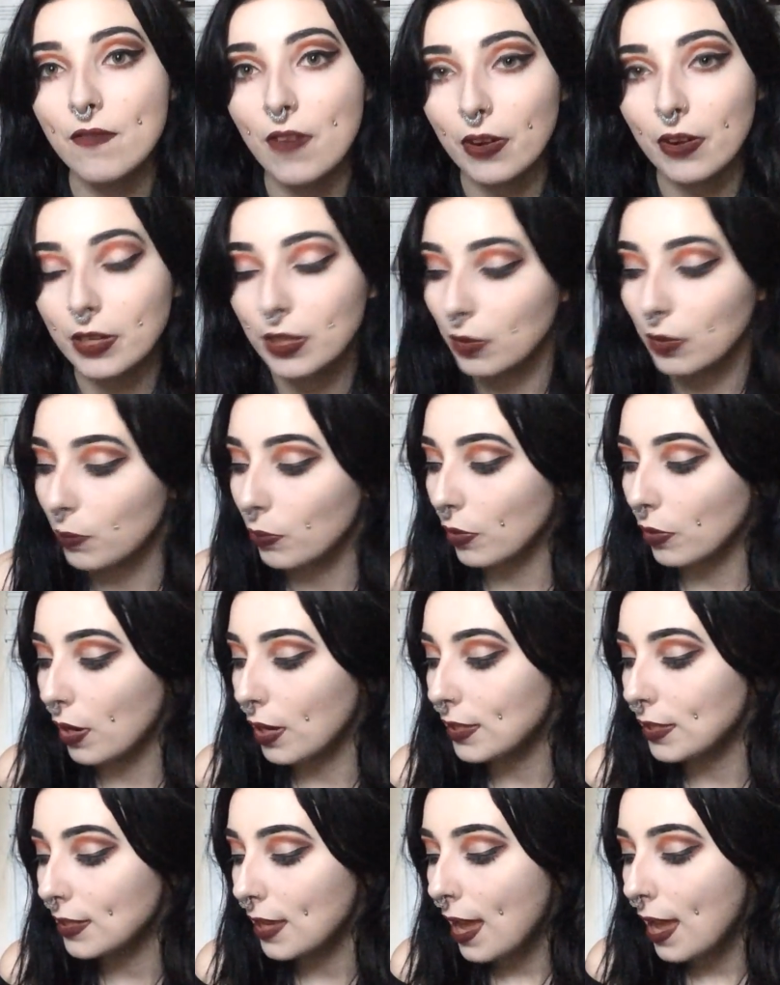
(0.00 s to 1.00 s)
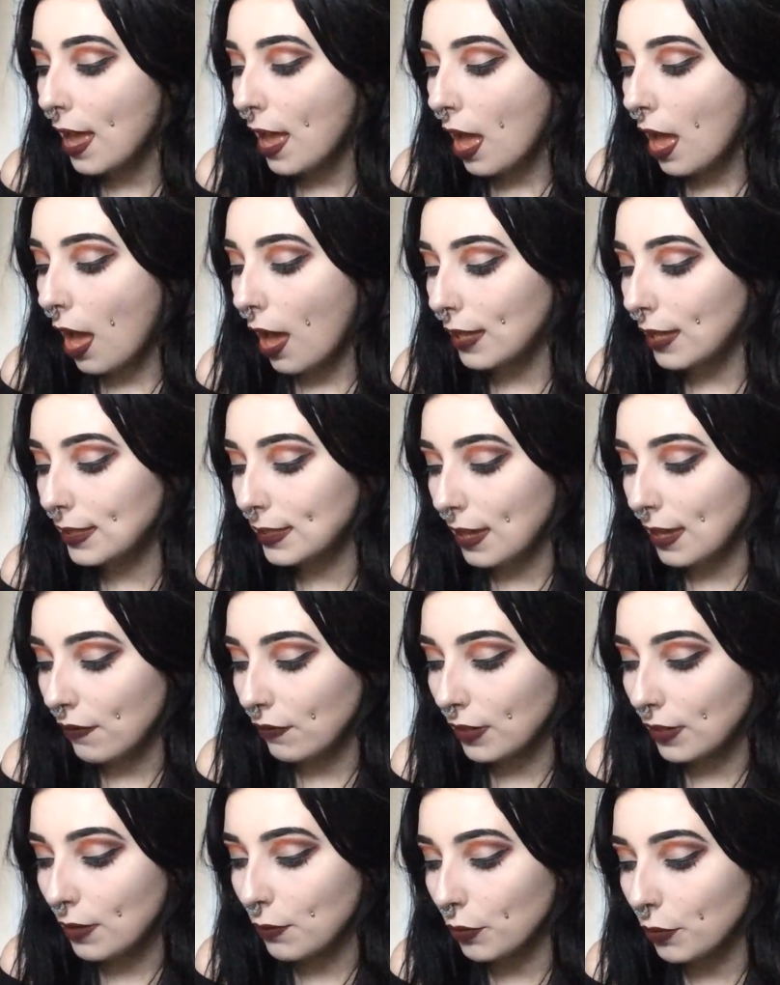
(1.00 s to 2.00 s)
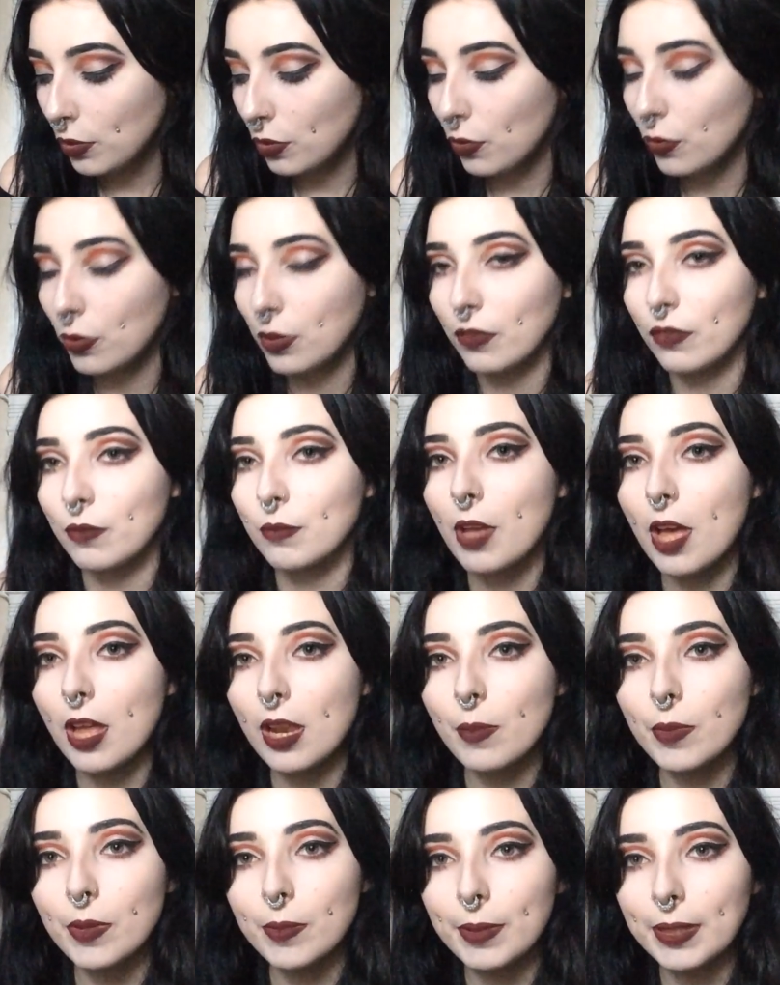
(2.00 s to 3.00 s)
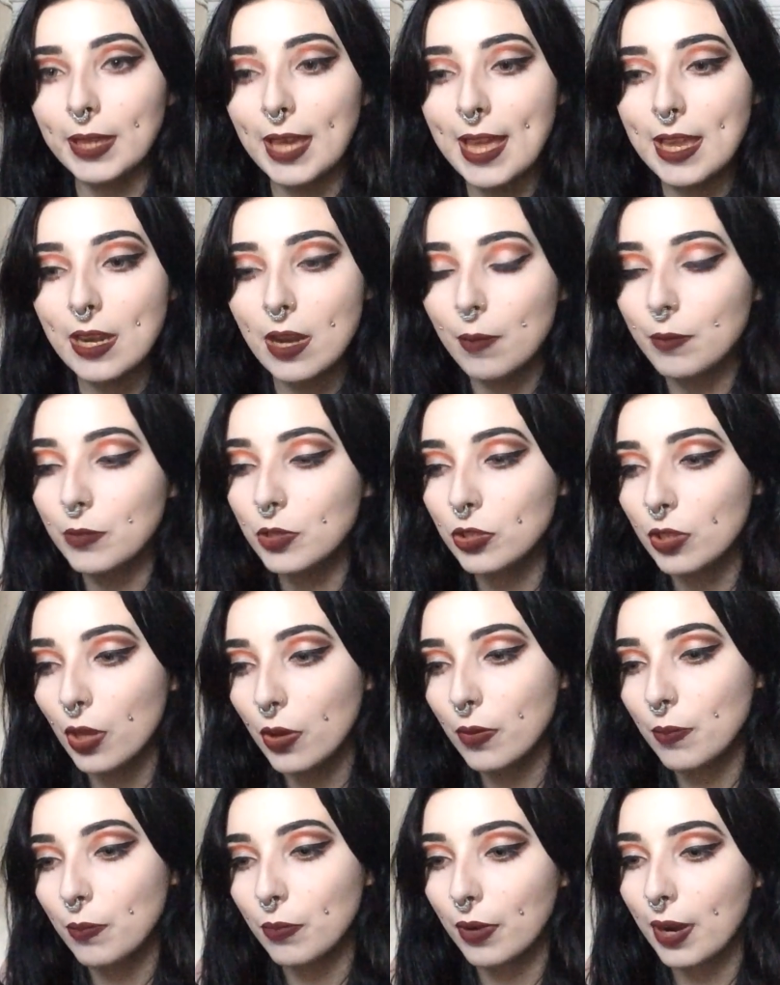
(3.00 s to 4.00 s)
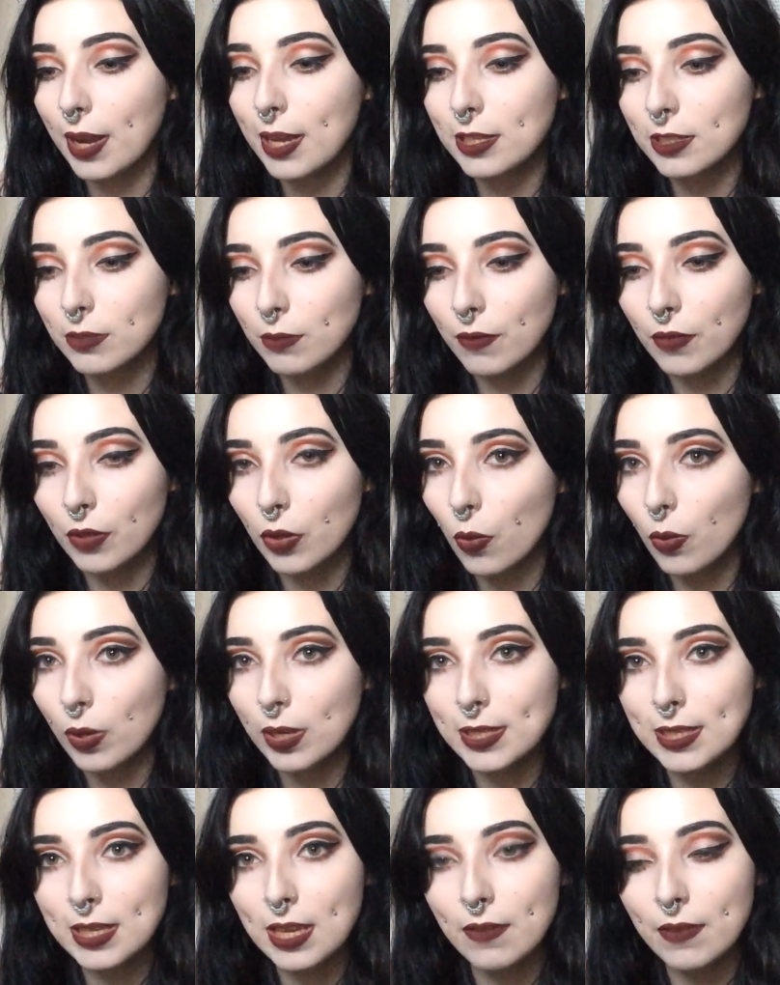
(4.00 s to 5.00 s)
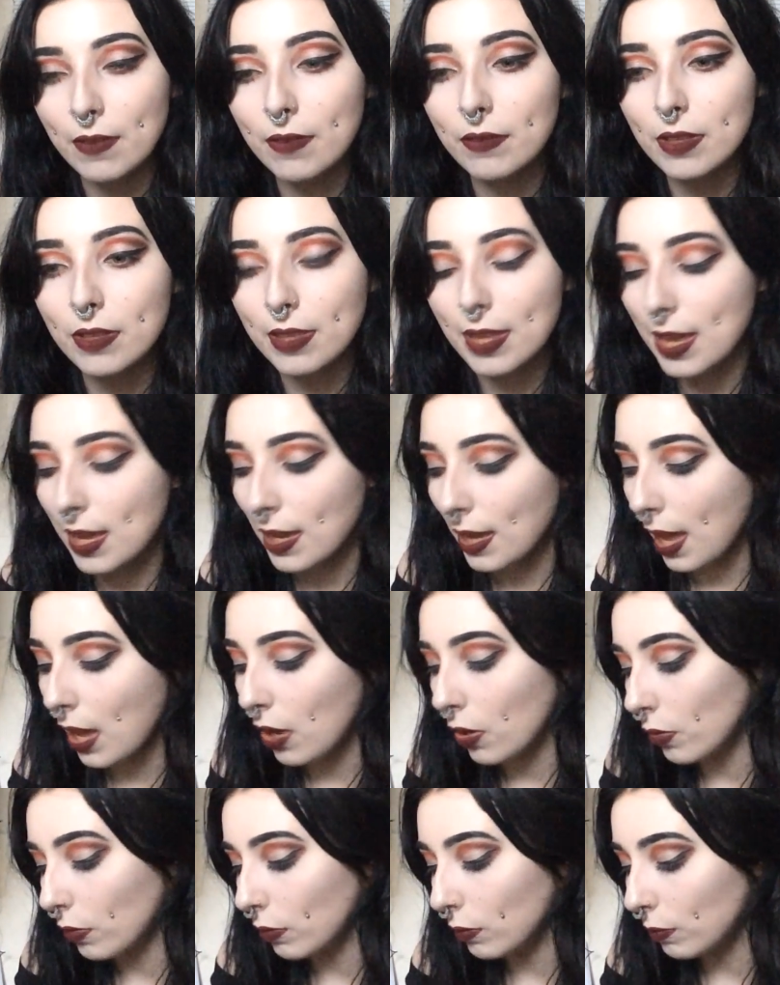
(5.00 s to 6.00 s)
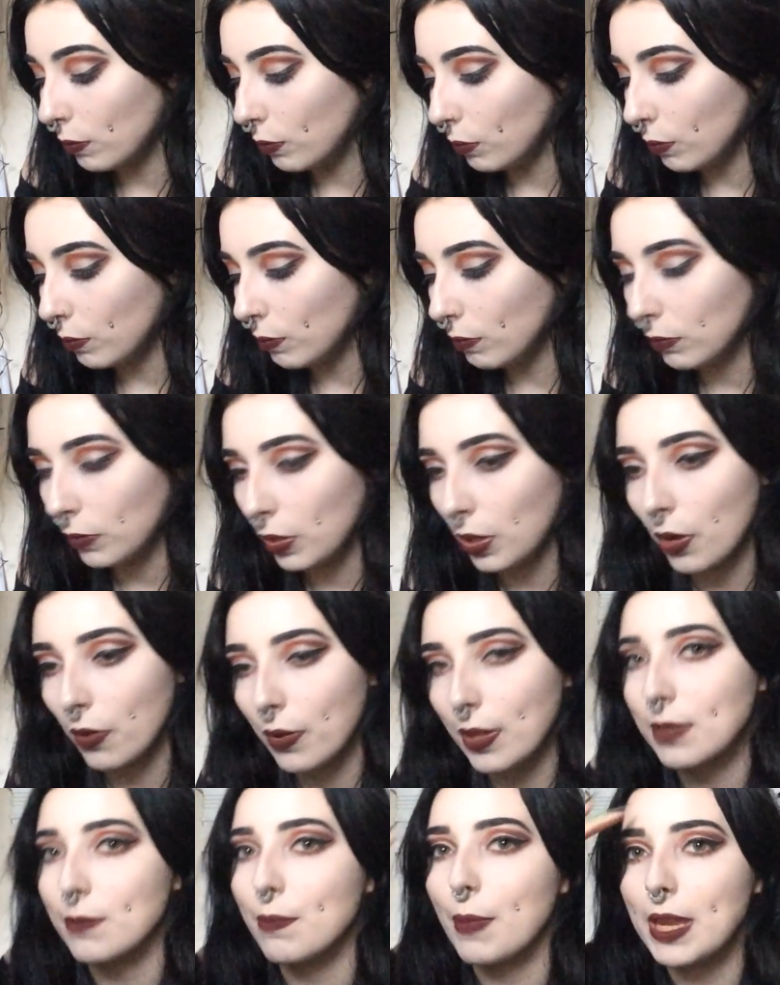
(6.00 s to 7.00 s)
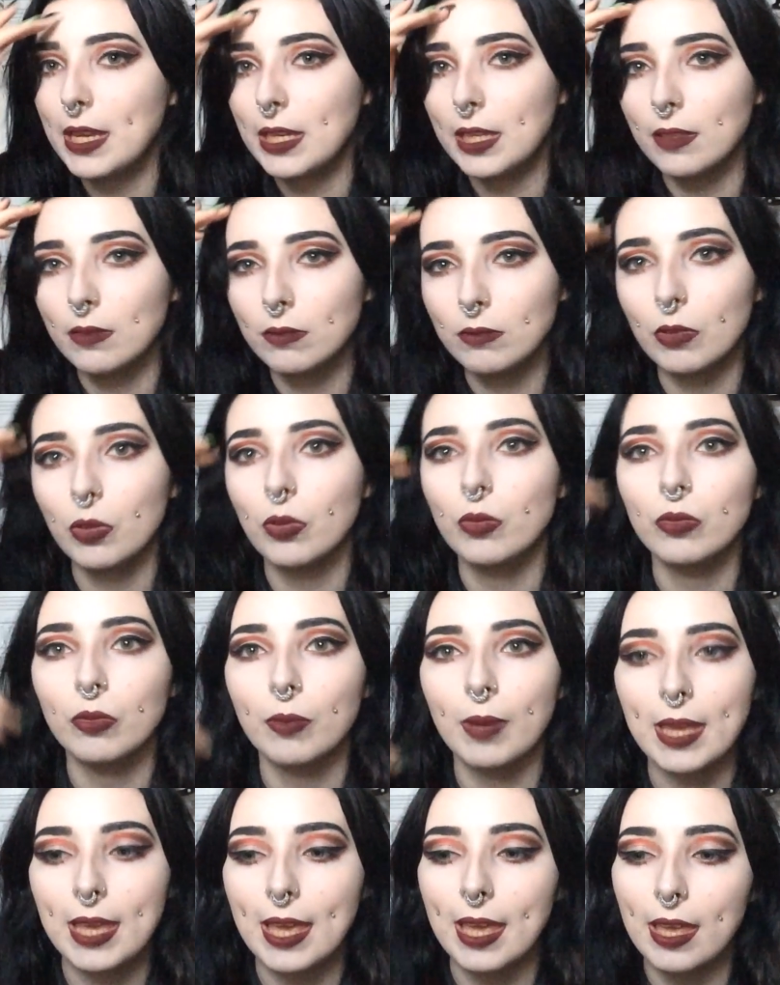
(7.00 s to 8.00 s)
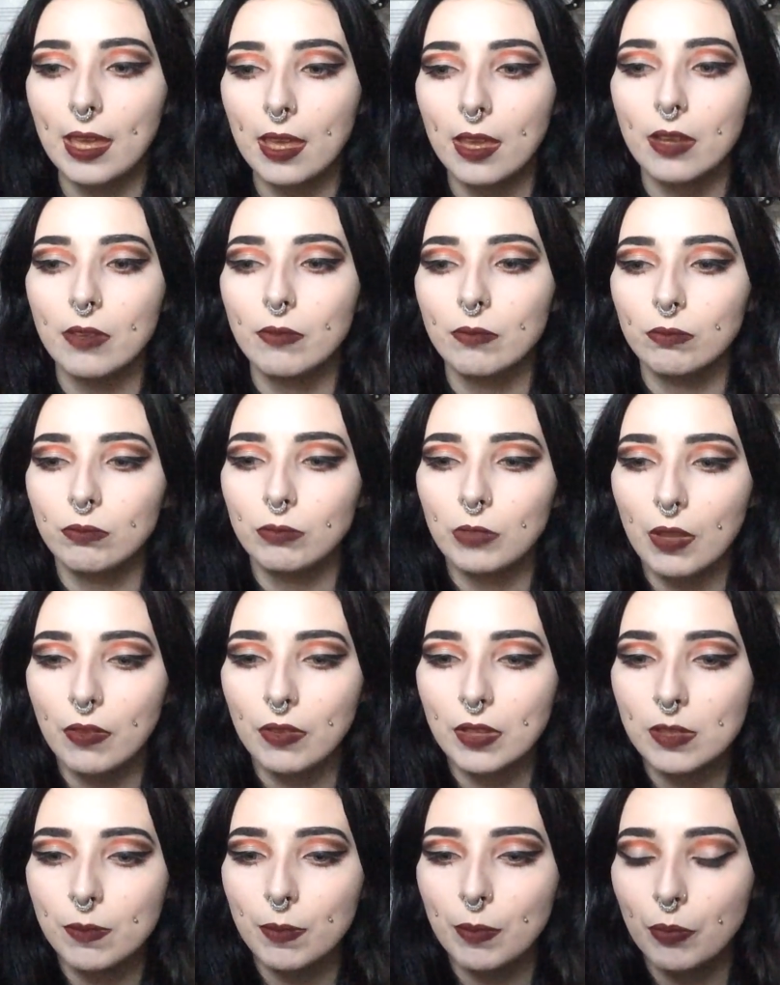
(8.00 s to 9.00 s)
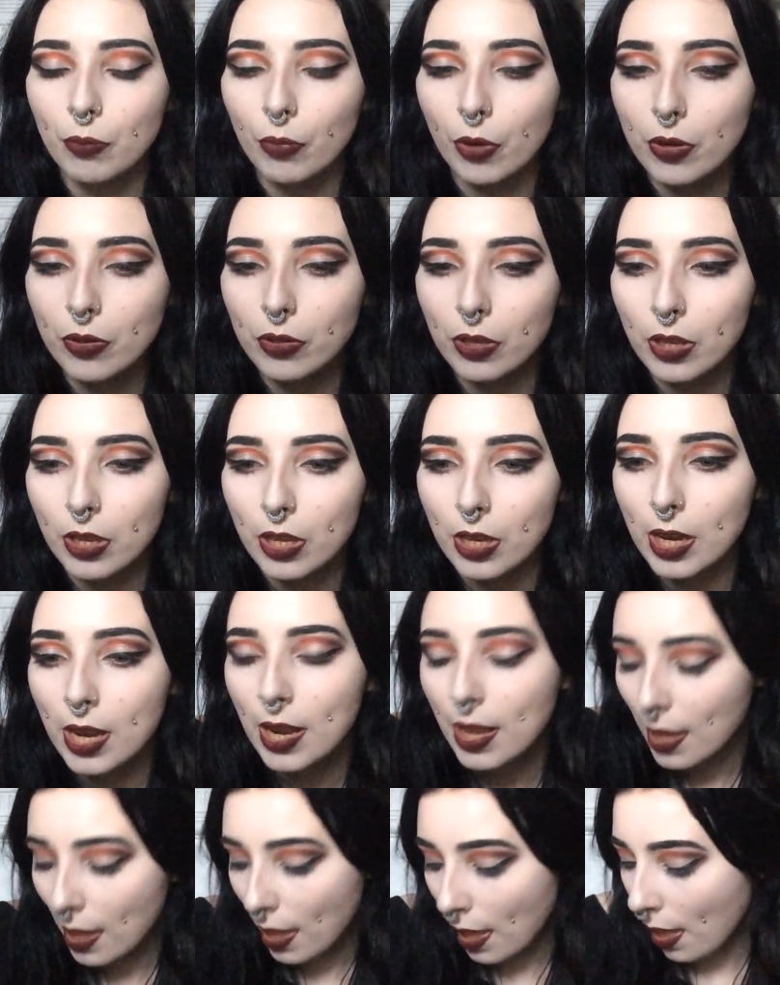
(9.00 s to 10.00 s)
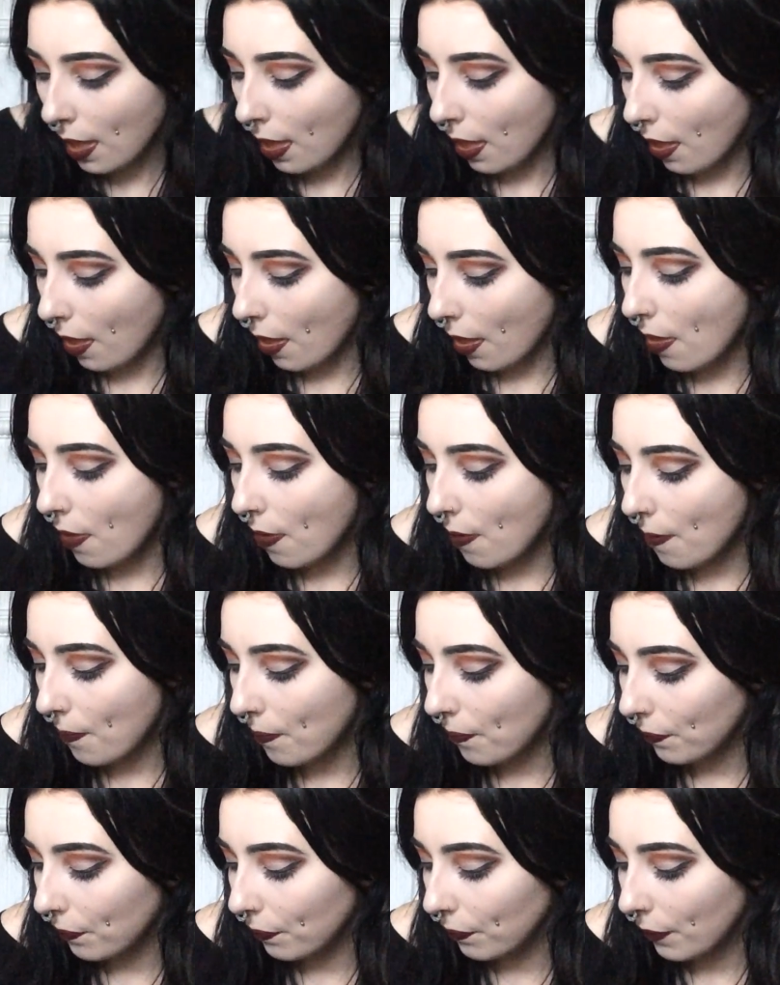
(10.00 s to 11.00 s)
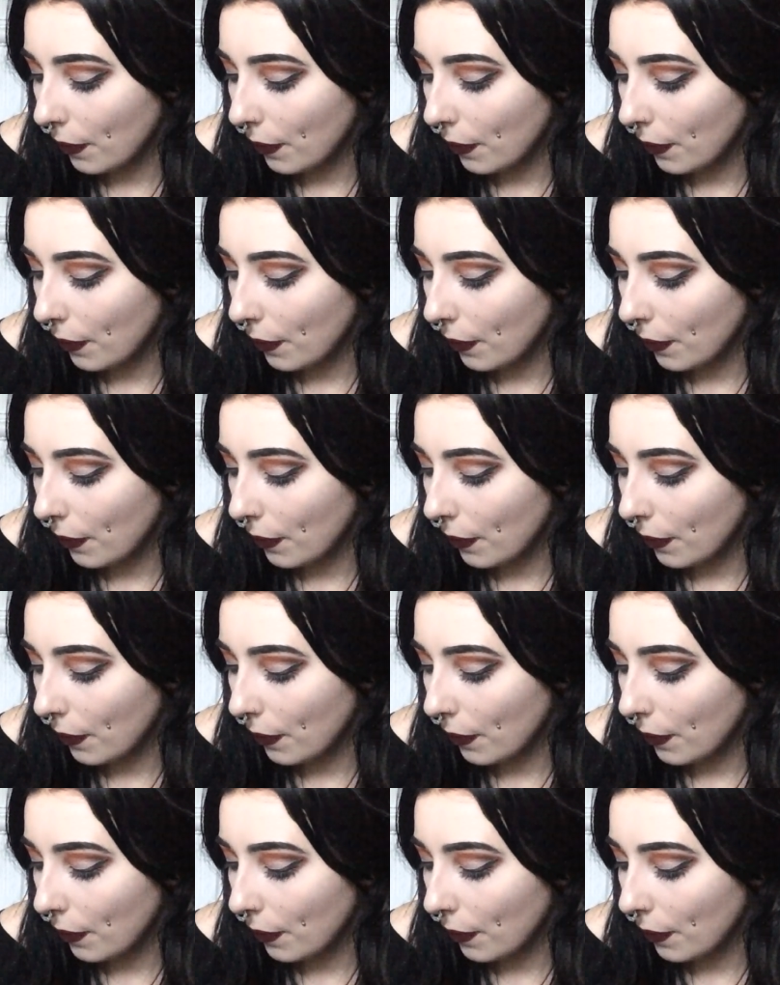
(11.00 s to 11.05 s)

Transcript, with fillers: very good price. I definitely want to order from Colourpop again. I'm so impressed with the quality of everything, how, you know, it's made it all the way here, nothing's been broken. Um,